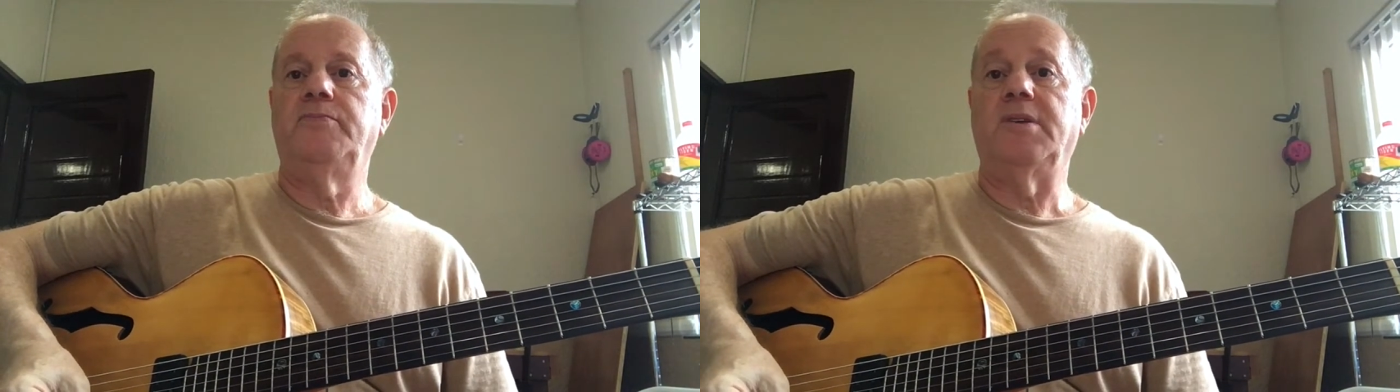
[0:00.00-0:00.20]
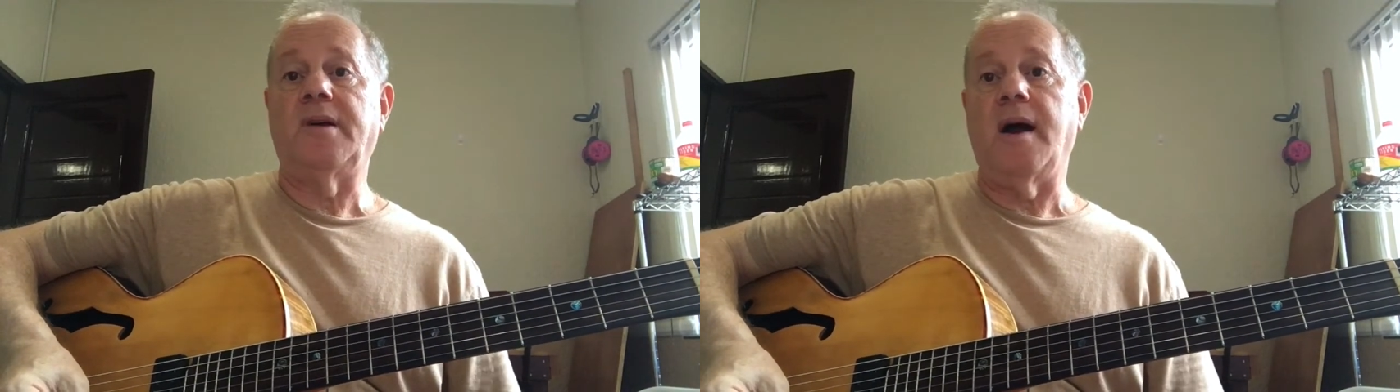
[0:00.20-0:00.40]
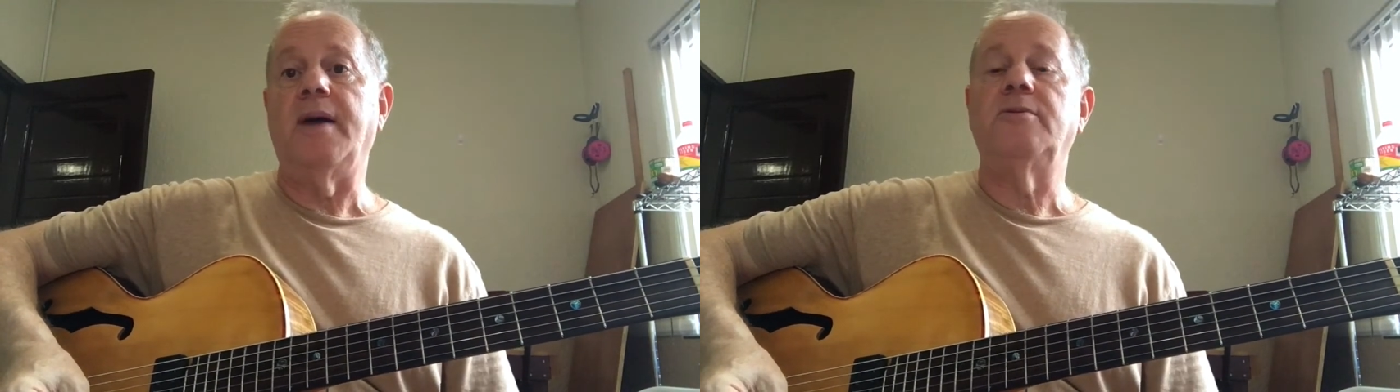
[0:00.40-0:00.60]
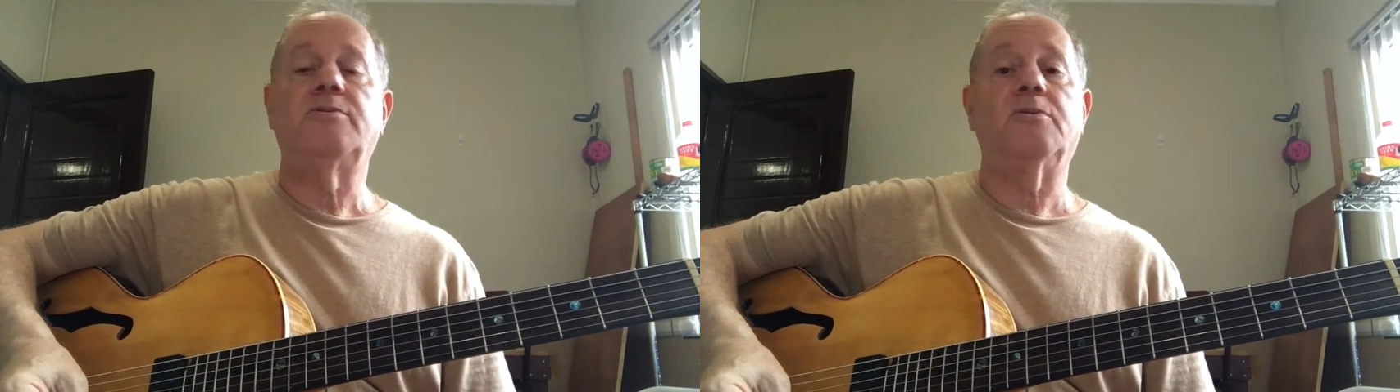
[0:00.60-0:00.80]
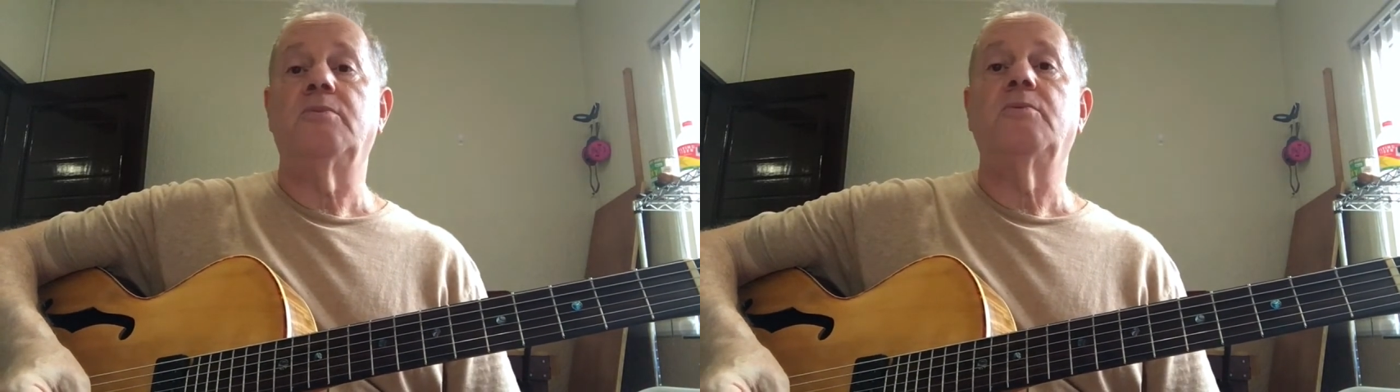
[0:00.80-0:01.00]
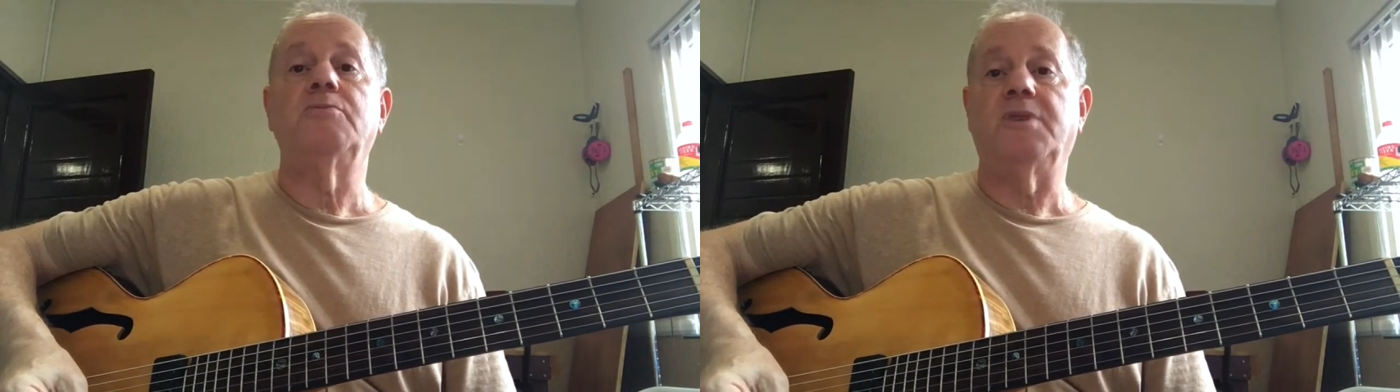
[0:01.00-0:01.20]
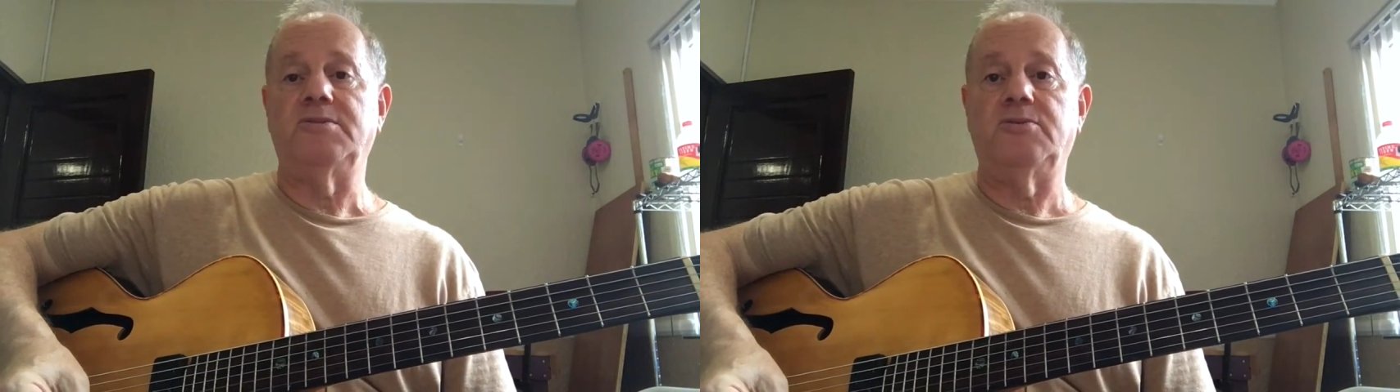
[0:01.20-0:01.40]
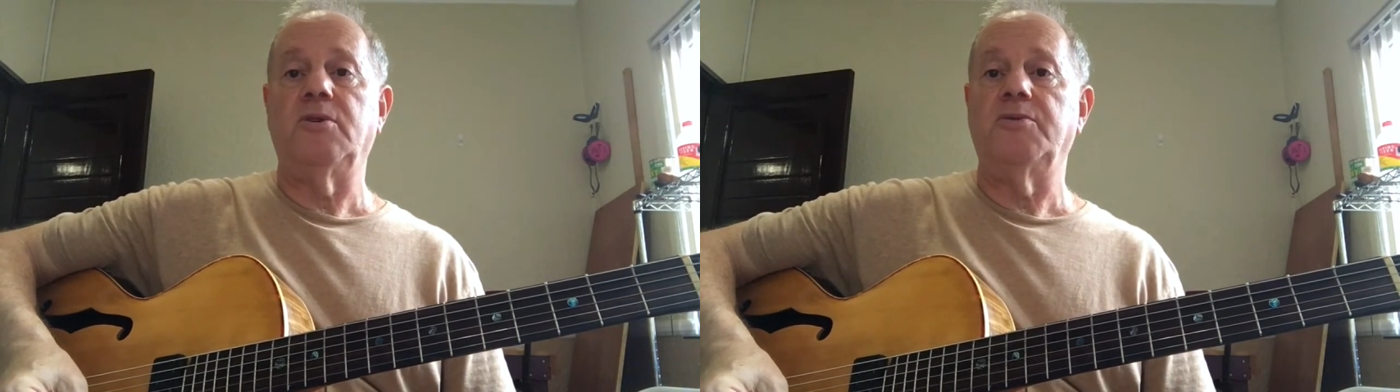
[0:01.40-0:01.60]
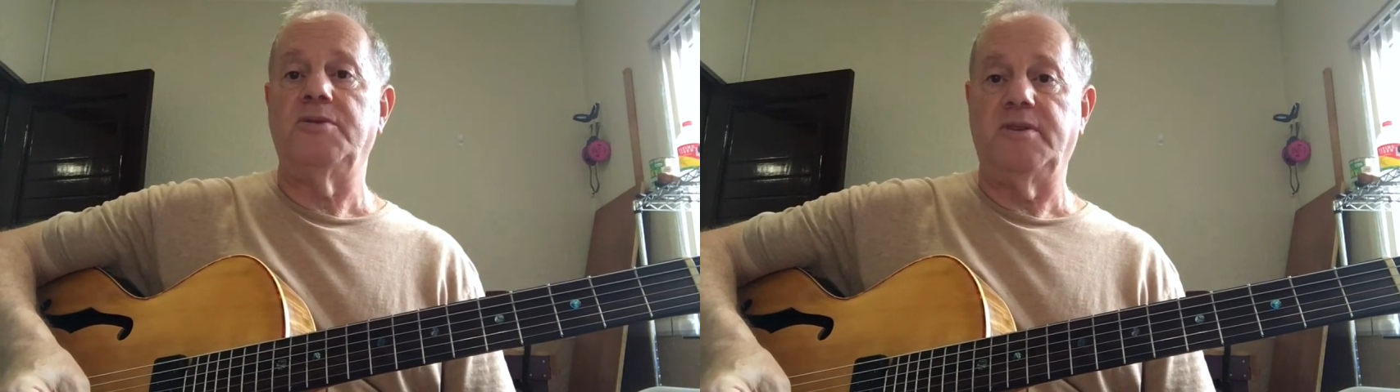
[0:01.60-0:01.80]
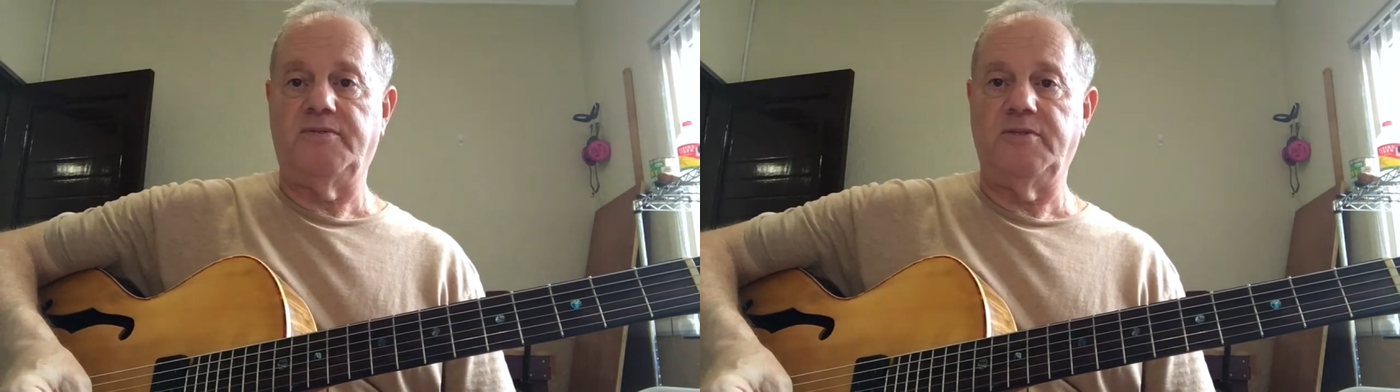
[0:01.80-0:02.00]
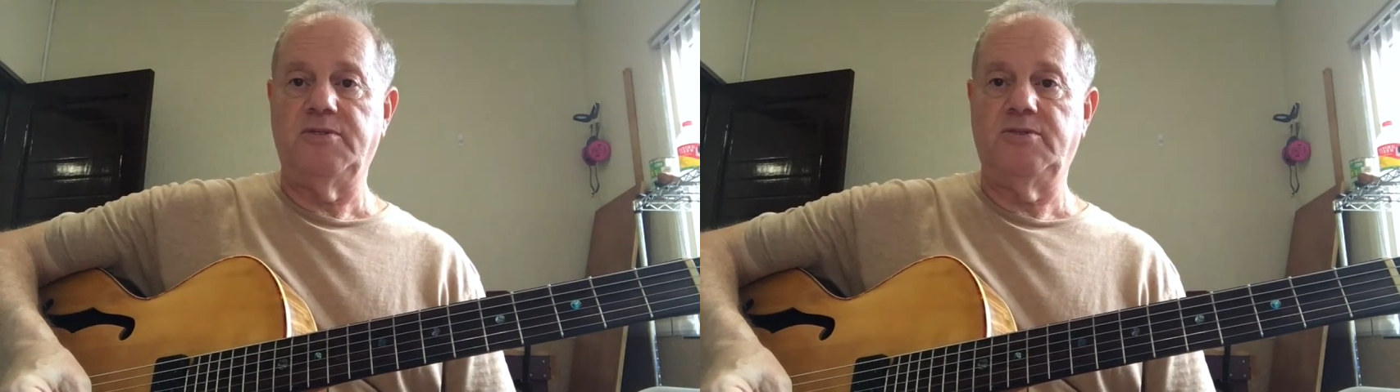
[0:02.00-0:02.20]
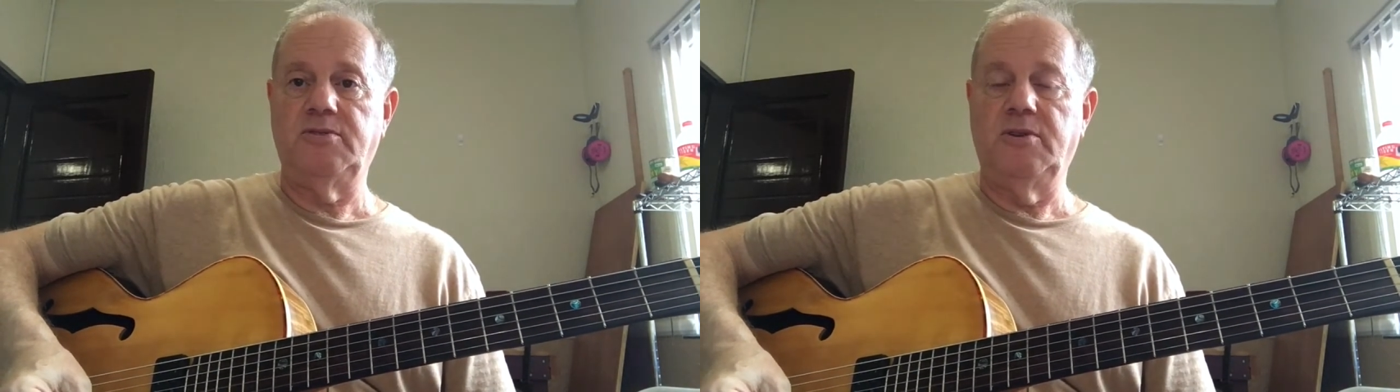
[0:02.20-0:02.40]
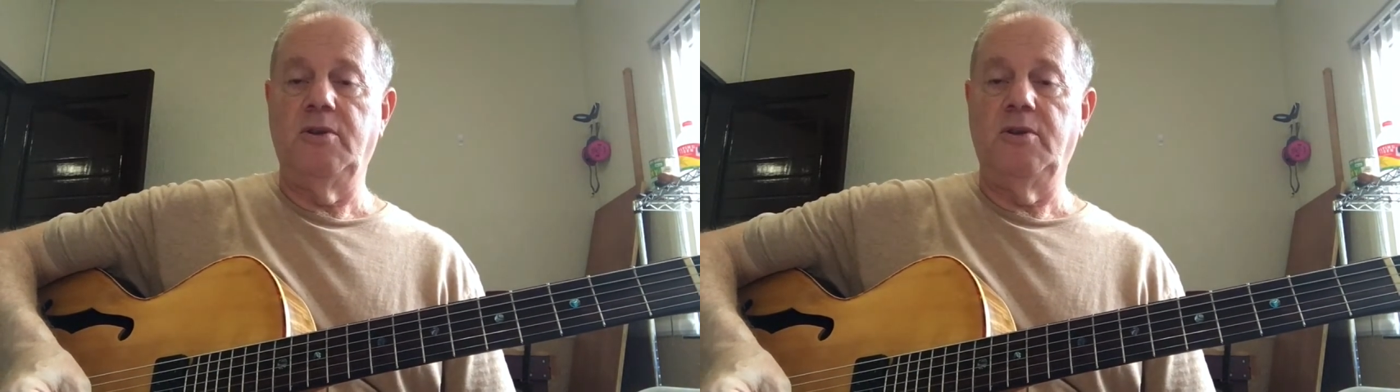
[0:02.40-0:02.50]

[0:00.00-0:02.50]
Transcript: The guy in the third row doesn't know the difference.